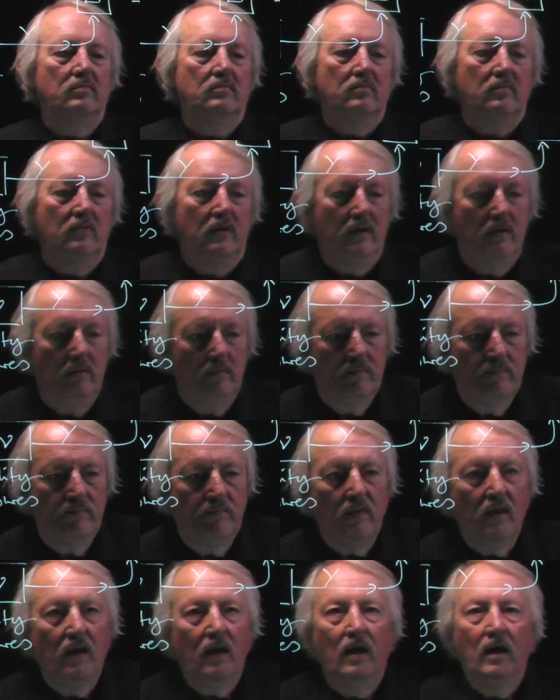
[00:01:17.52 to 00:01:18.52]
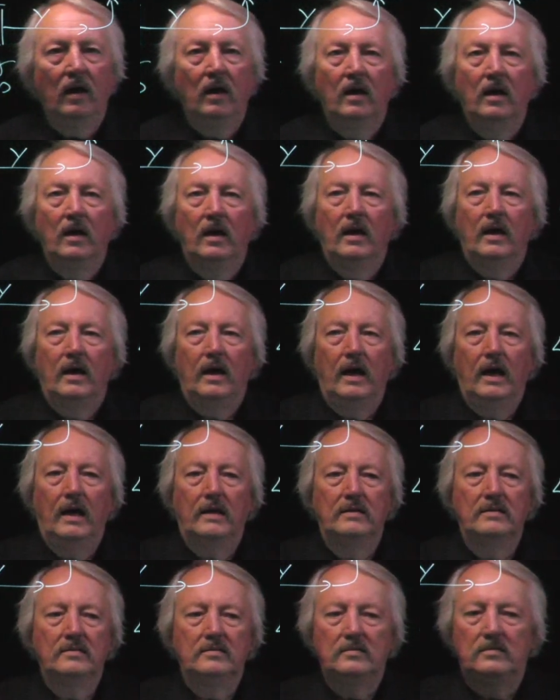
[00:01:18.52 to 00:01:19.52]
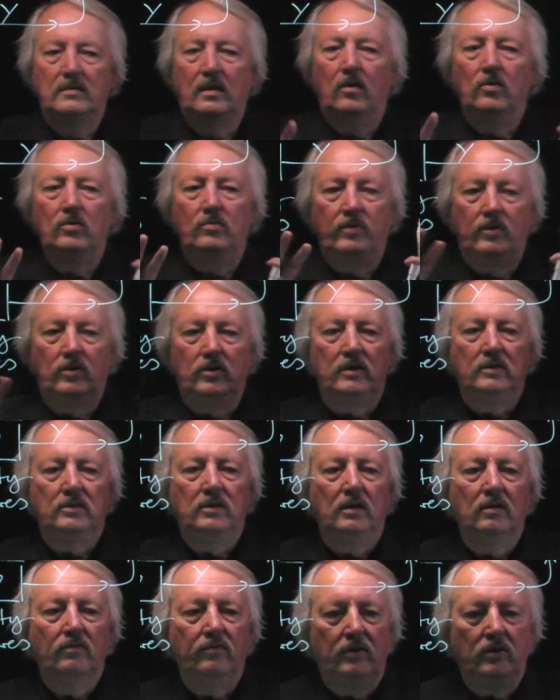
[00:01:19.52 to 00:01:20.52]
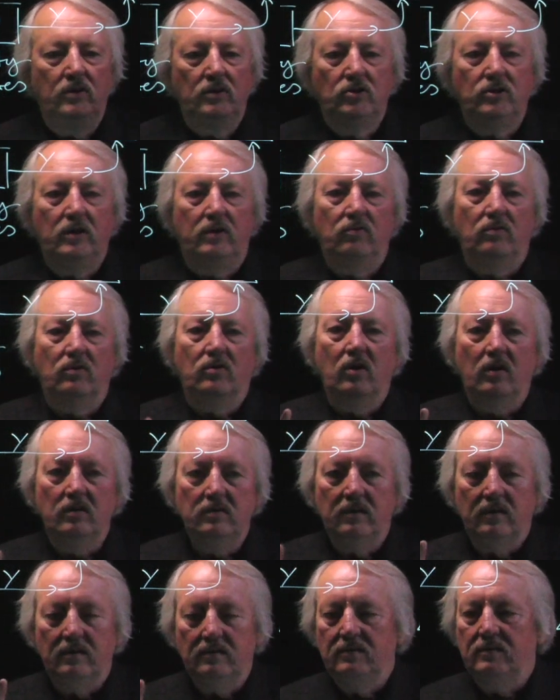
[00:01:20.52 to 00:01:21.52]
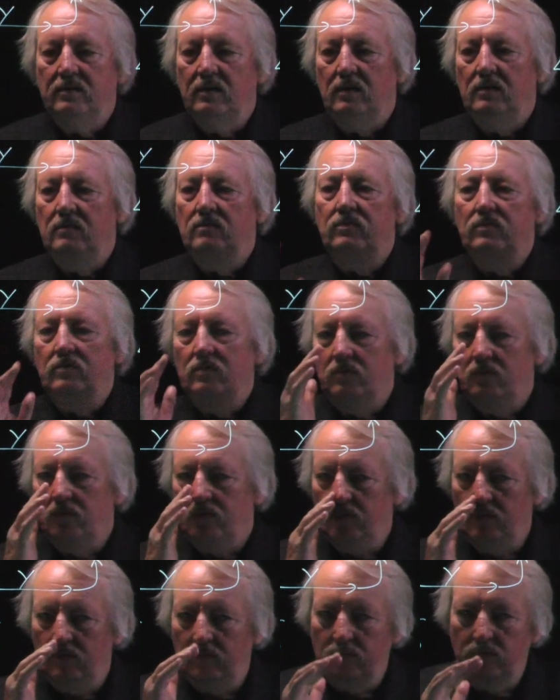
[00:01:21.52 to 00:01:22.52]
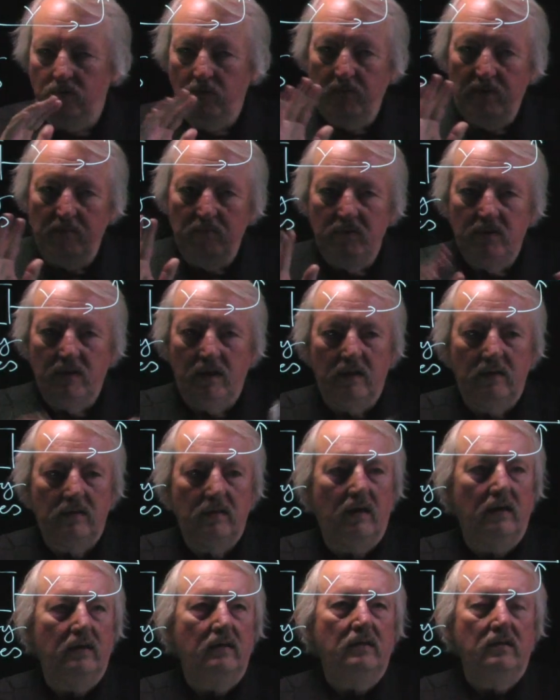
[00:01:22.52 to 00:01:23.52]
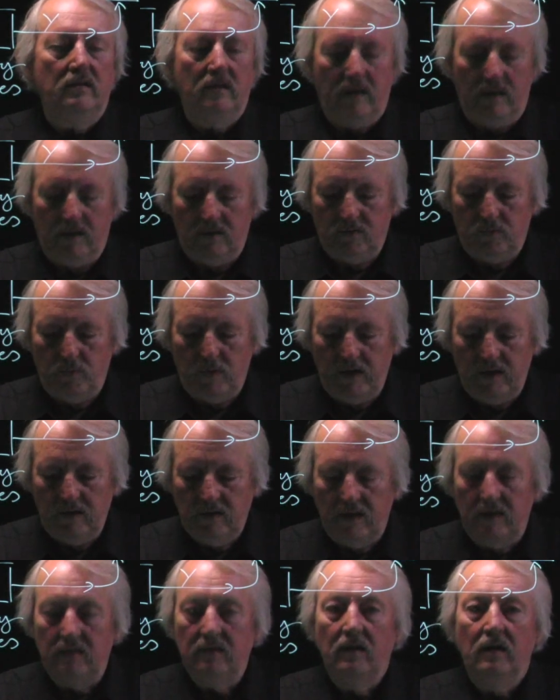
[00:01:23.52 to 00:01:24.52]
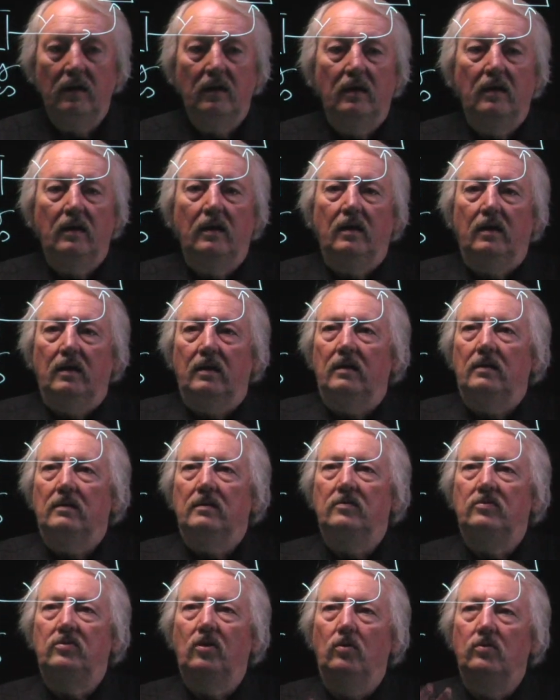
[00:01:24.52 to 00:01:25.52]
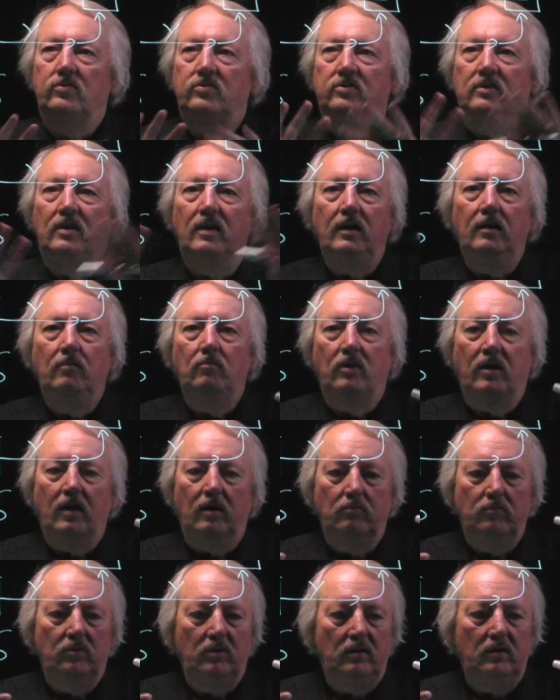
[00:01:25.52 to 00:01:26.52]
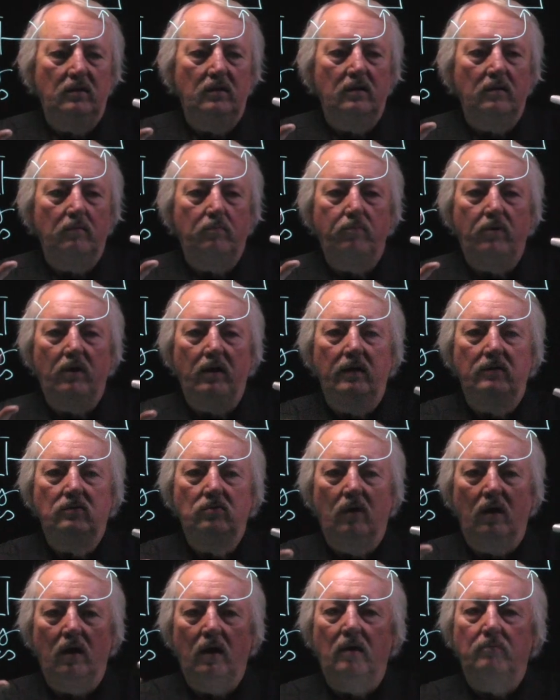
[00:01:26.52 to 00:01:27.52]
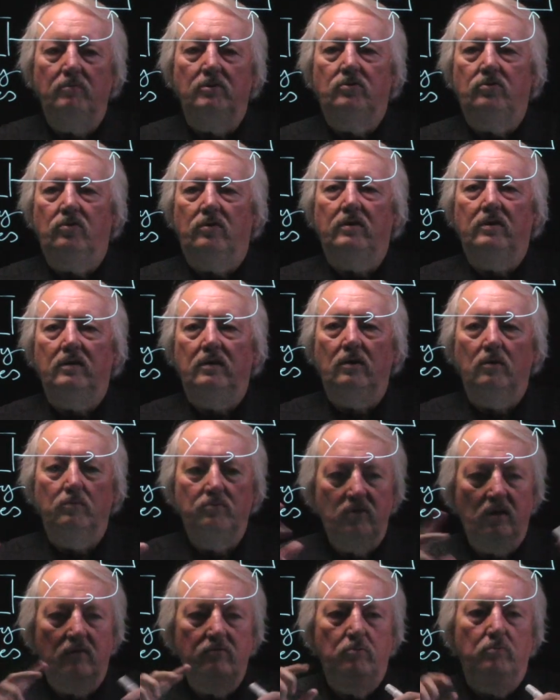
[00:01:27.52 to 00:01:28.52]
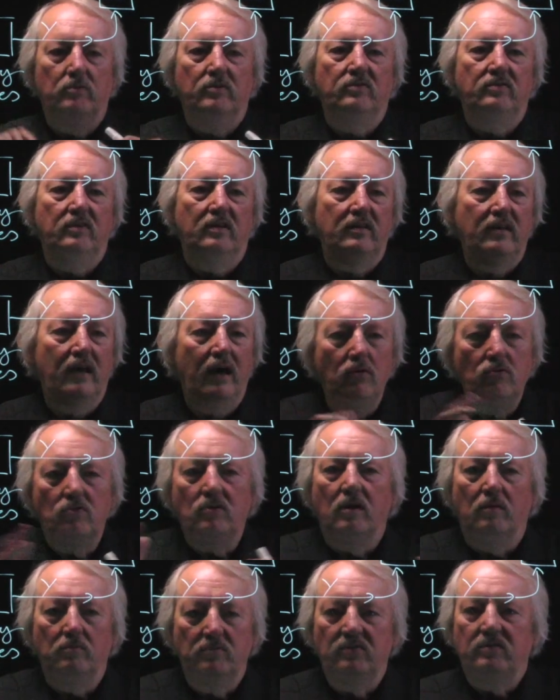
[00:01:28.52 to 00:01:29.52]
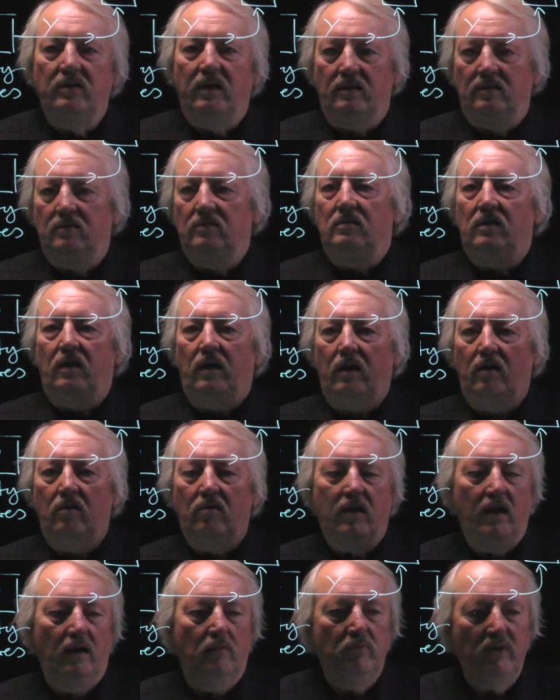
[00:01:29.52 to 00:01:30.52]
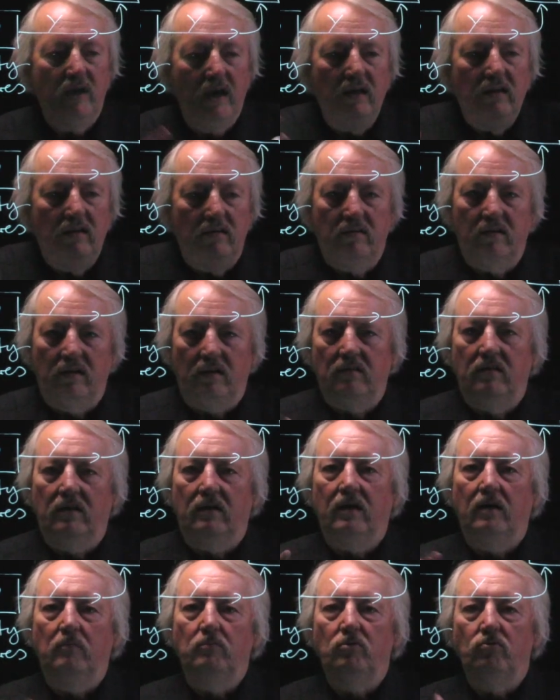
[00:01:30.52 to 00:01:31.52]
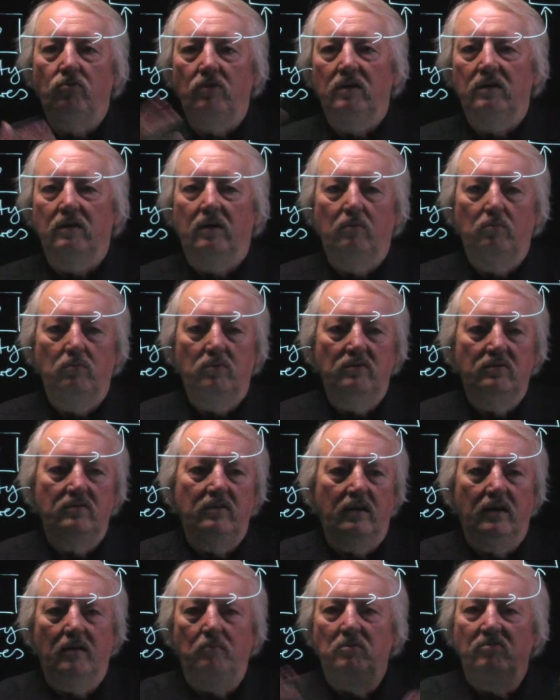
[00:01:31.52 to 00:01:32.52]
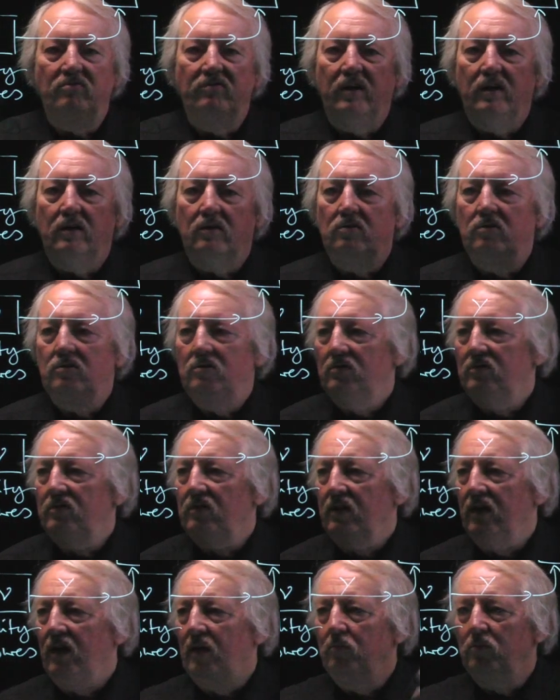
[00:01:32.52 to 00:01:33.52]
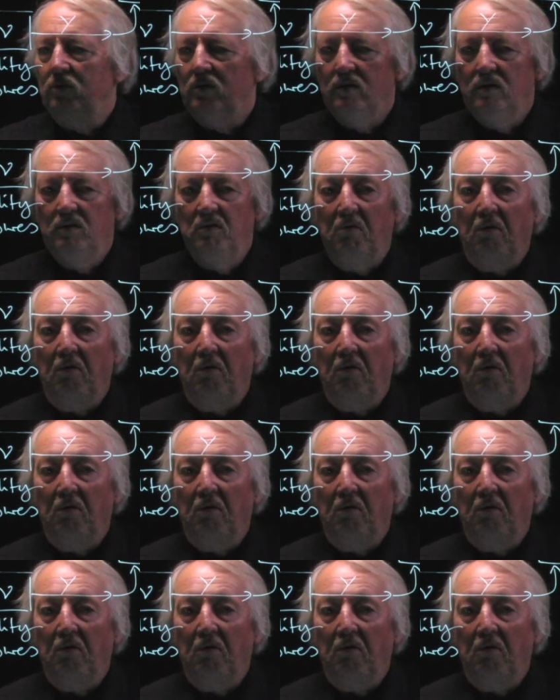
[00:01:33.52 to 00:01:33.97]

Right? And this is now in a very general context. Remember I explained that this whole scheme can be applied to arbitrary observables, and the outcome sets there can be anything. They can be real numbers, they can be vectors, they can be